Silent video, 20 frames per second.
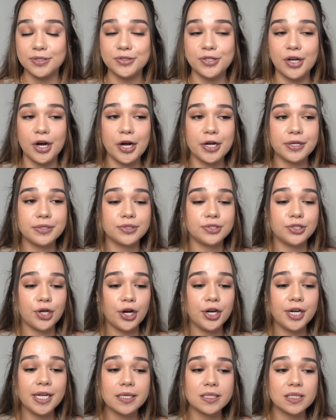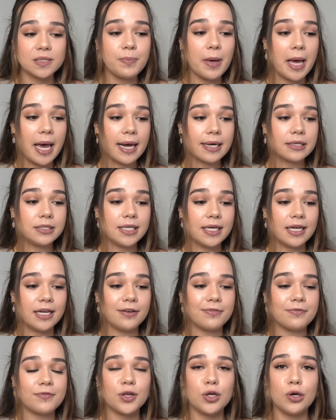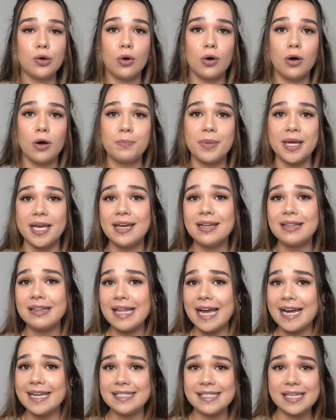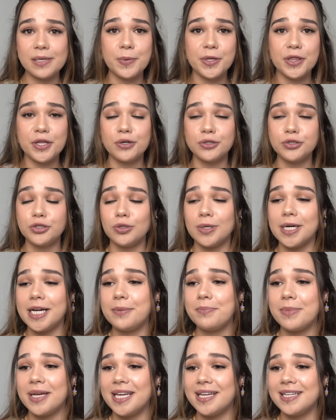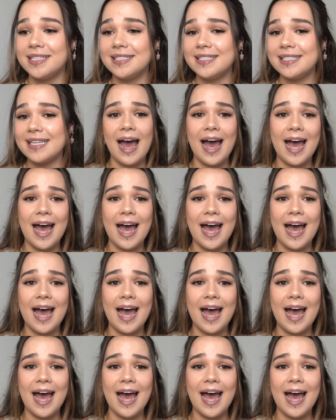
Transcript: So don't expect, if you're being lazy with your treatments